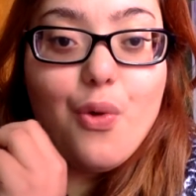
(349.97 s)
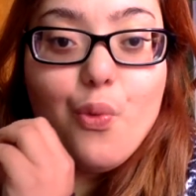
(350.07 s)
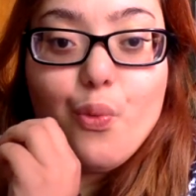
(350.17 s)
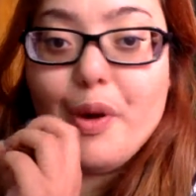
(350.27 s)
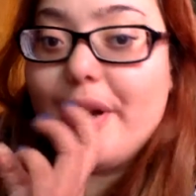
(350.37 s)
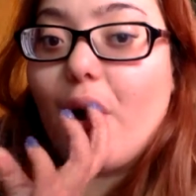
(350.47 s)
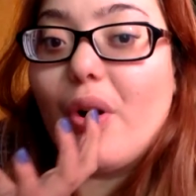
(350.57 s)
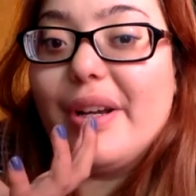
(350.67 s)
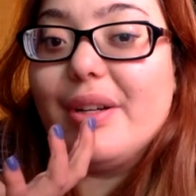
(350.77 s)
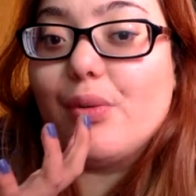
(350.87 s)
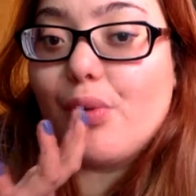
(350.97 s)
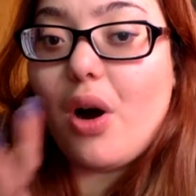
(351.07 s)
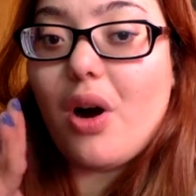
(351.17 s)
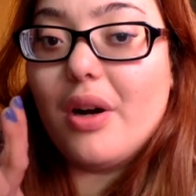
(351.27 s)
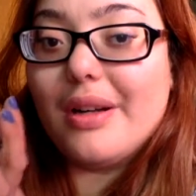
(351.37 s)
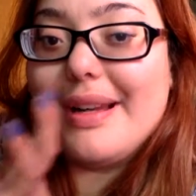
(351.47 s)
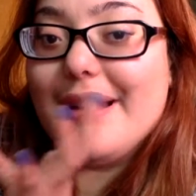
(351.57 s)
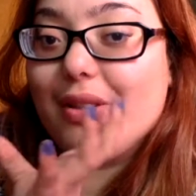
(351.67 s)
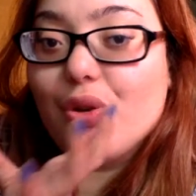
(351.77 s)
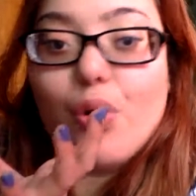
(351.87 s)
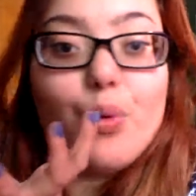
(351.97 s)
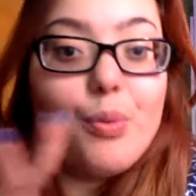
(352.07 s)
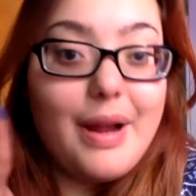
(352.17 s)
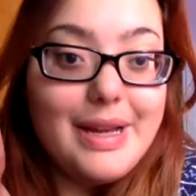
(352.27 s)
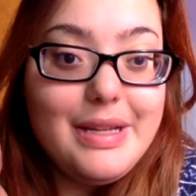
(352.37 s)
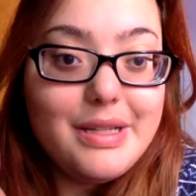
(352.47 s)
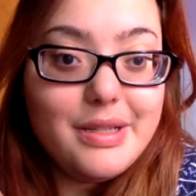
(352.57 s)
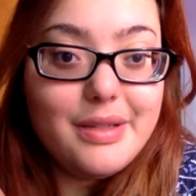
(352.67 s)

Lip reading: we are in the wrong and you're right.